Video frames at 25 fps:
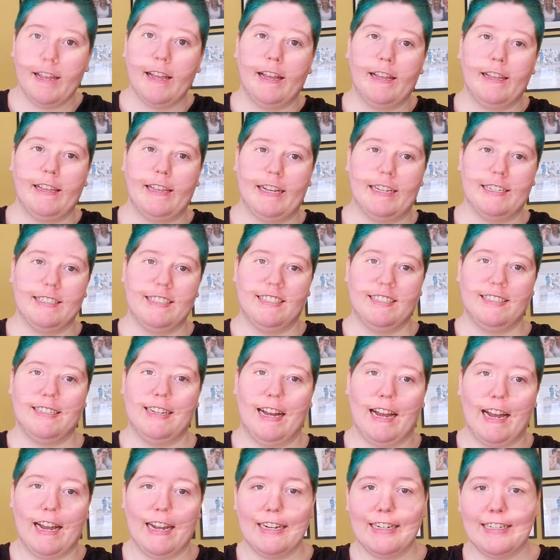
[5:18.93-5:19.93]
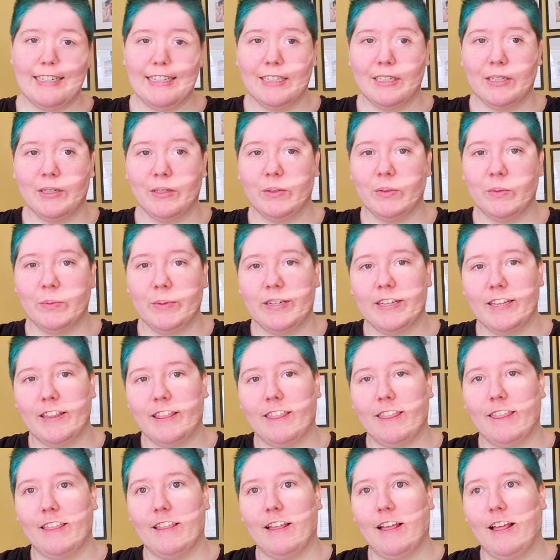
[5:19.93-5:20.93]
yes, I deal with
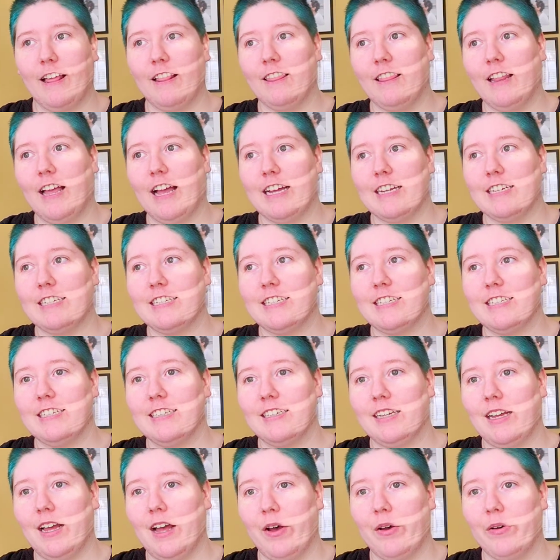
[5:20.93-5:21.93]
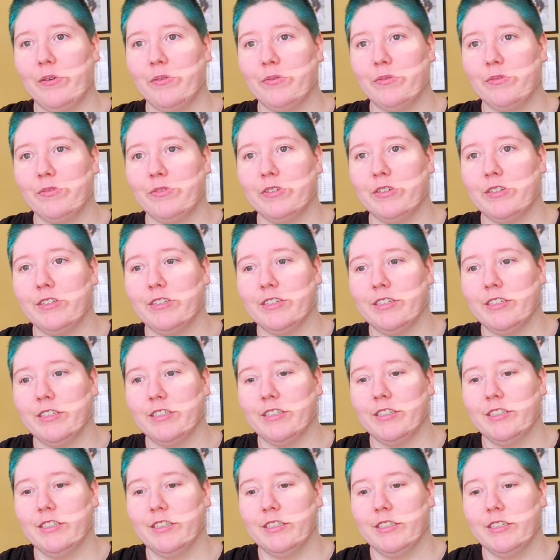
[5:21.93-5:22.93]
a lot of
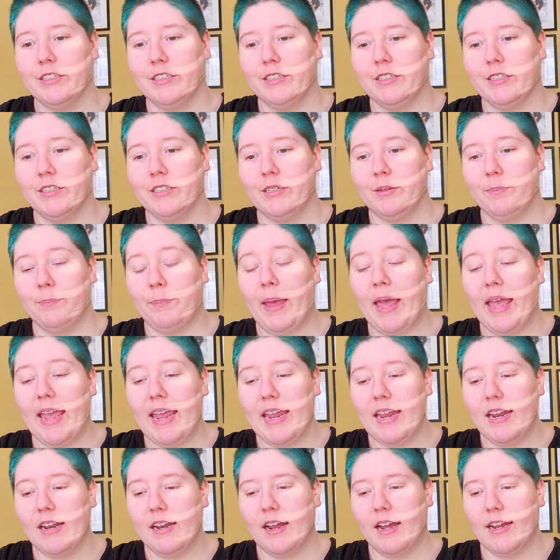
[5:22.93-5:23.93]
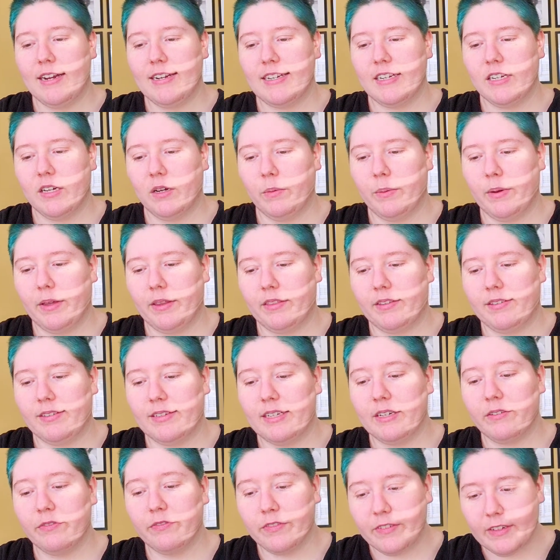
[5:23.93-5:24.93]
pain. I deal with
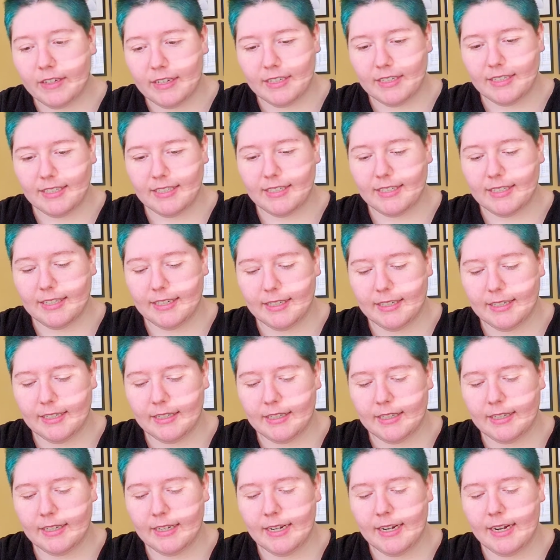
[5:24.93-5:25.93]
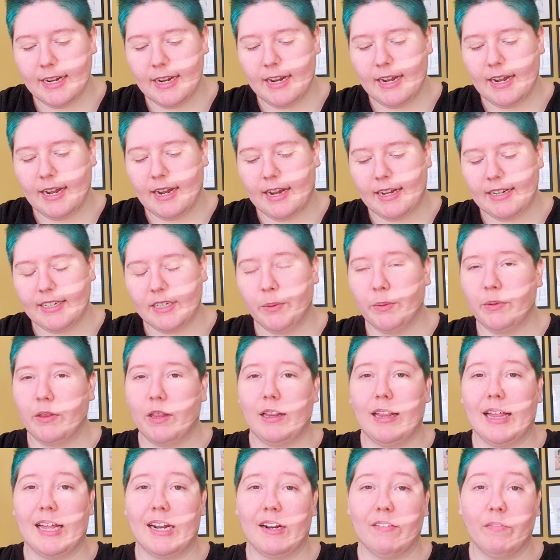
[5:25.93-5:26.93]
stiffness. I deal with a
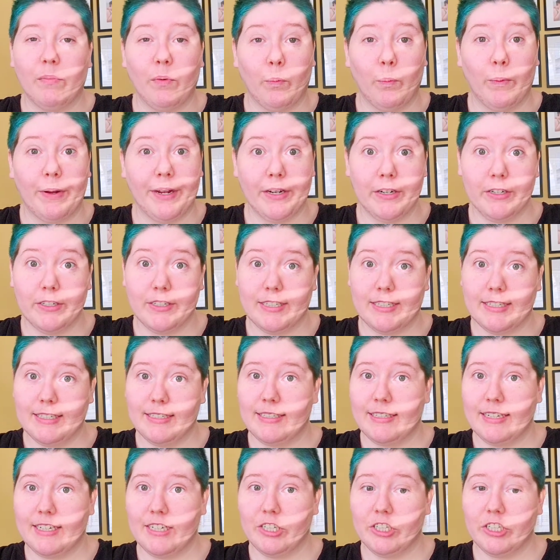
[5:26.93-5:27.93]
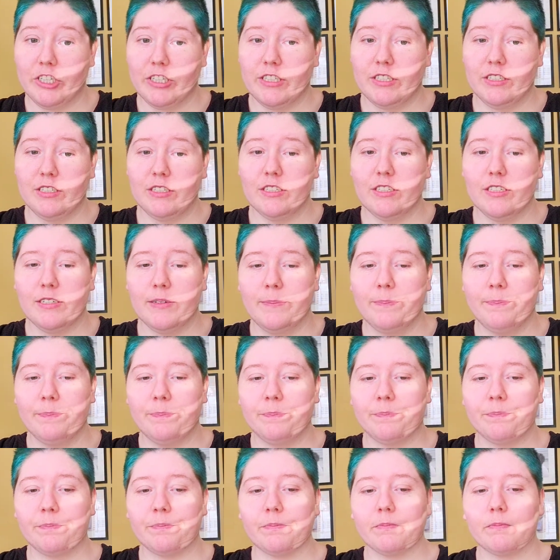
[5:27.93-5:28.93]
lot of weird sensations.
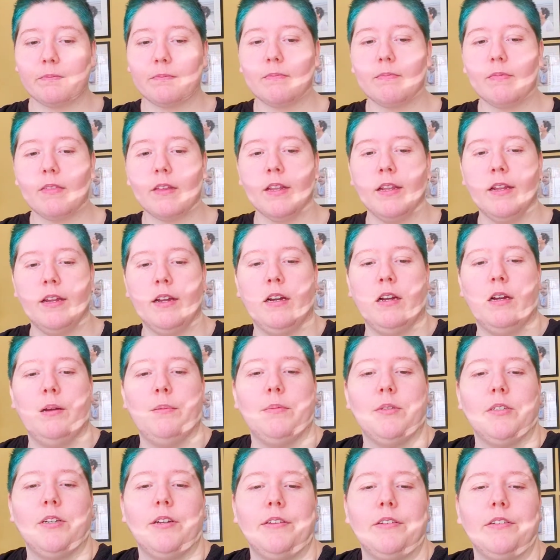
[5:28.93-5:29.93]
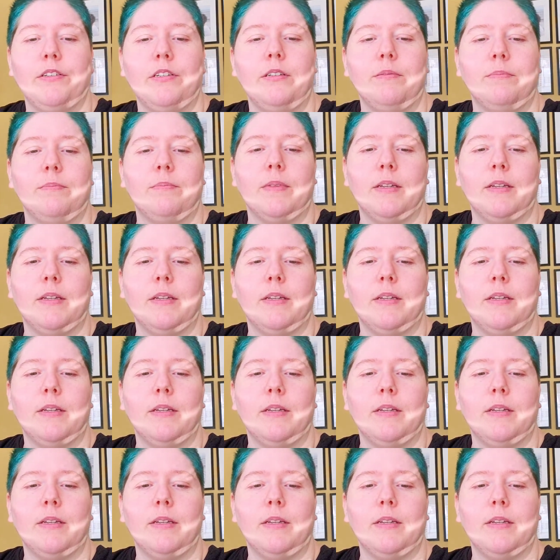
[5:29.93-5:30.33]
Sorry, there's the